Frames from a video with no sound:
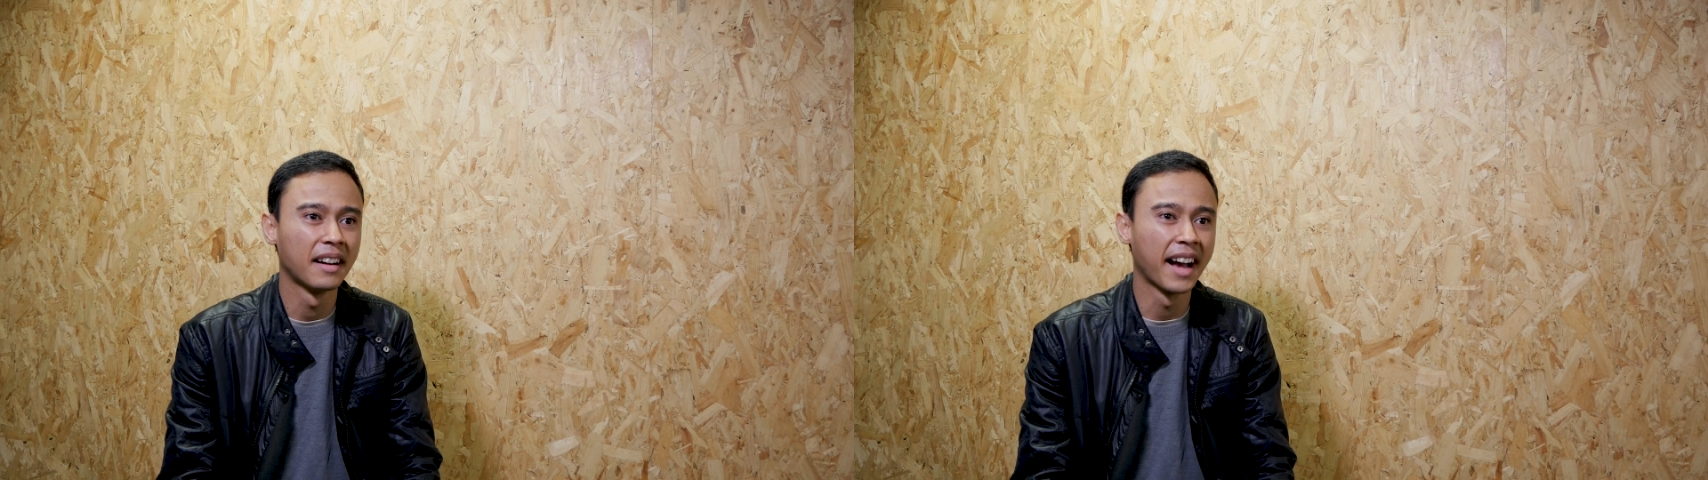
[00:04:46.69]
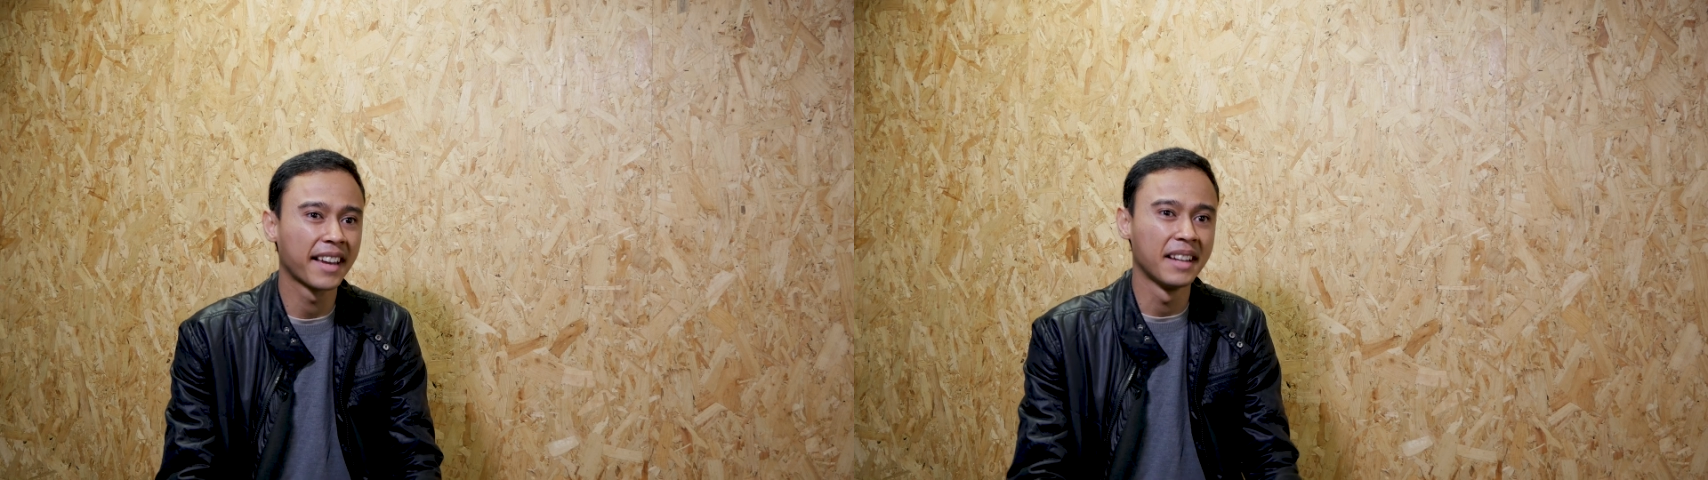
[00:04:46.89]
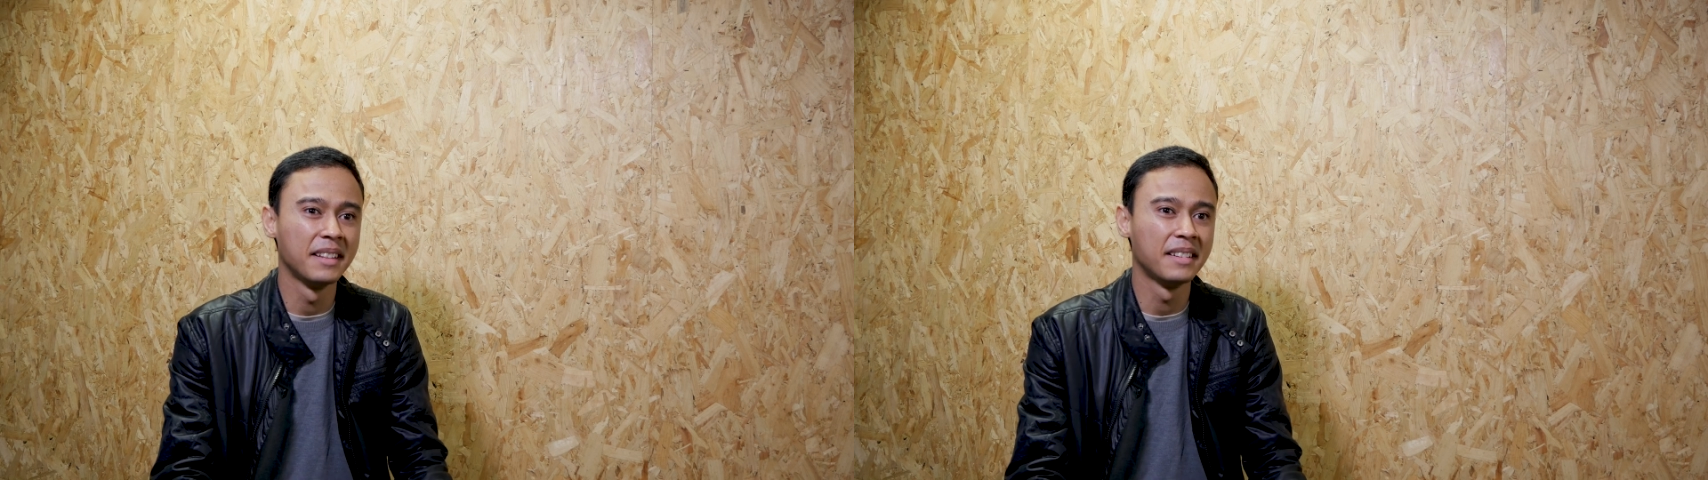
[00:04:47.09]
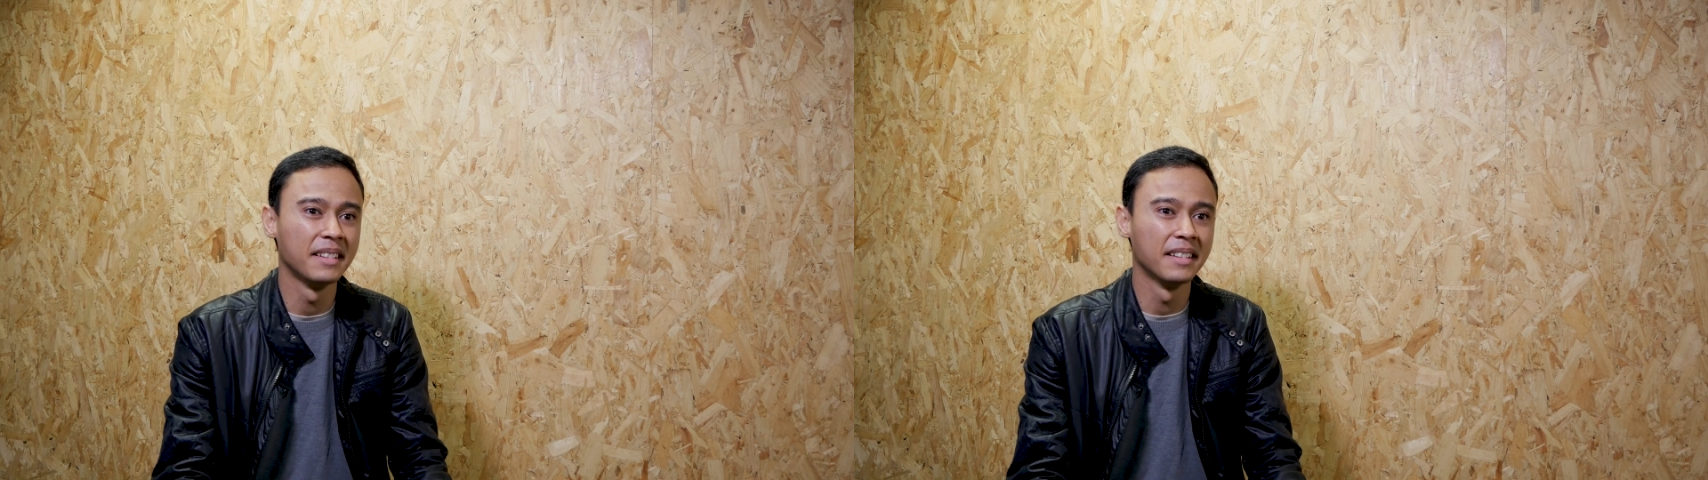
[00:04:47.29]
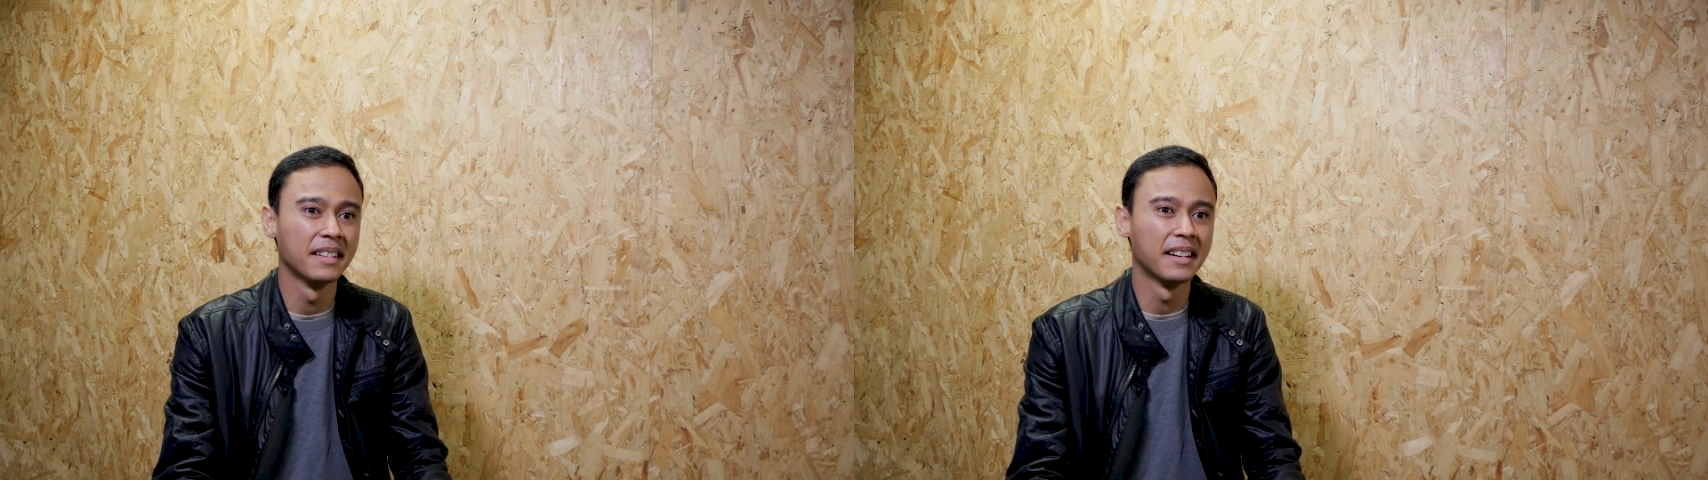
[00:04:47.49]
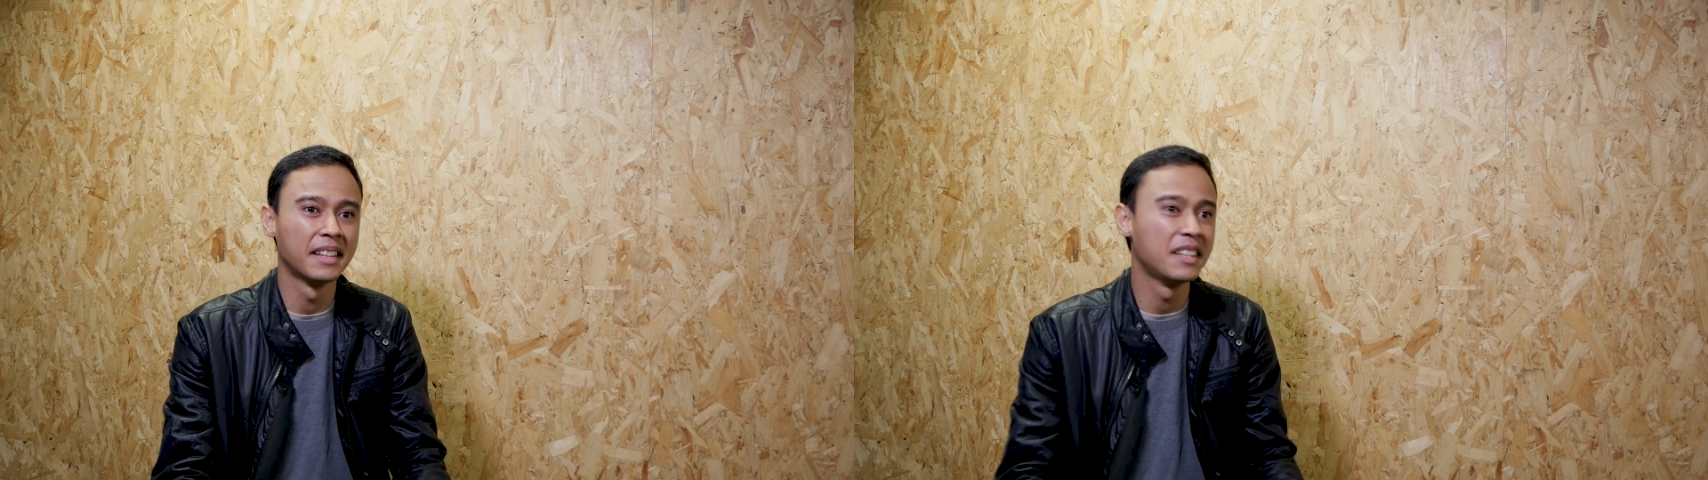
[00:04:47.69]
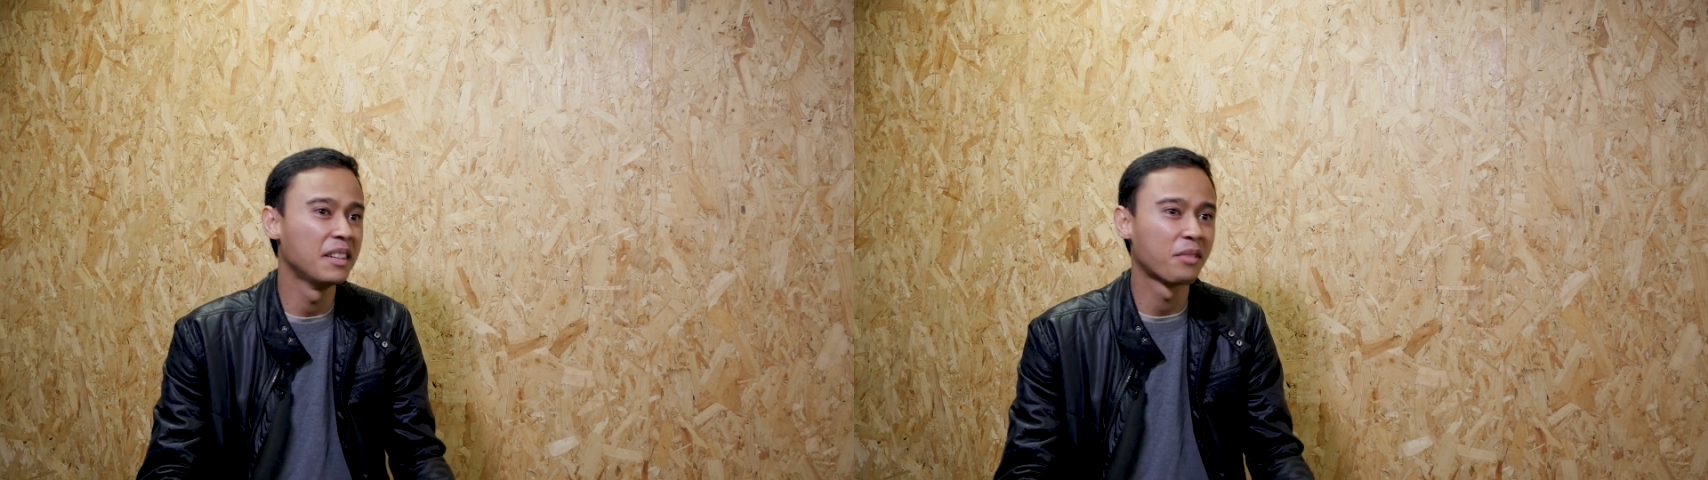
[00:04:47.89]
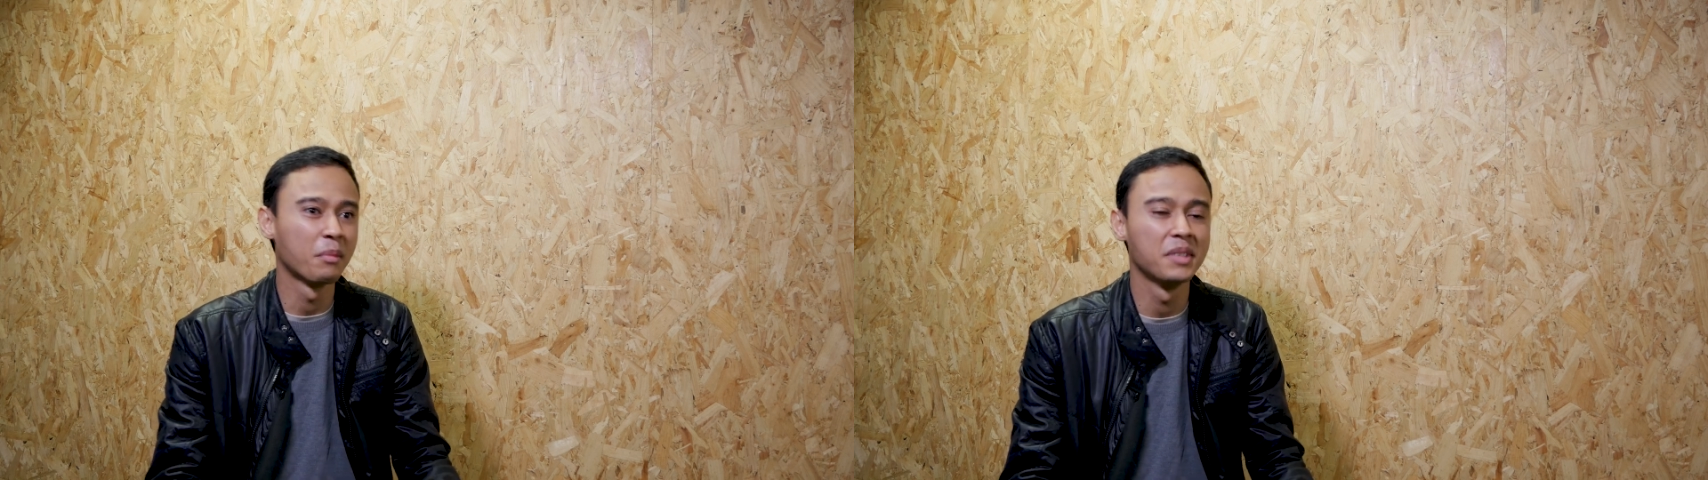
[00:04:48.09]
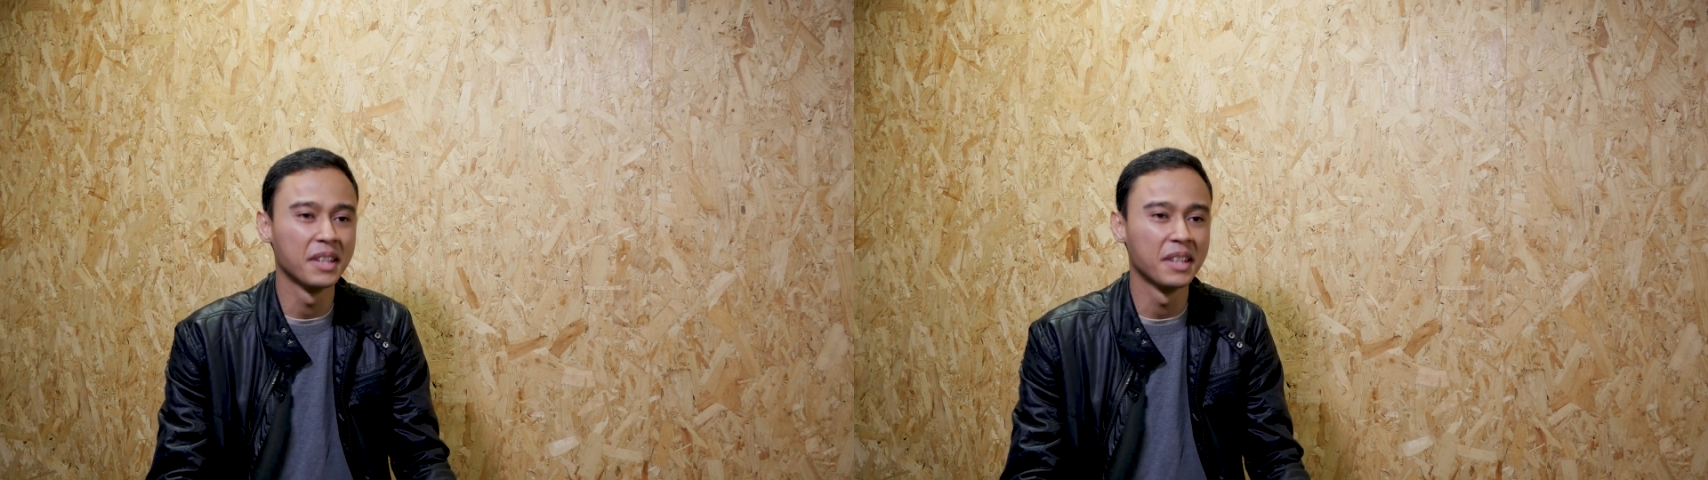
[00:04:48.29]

I can achieve from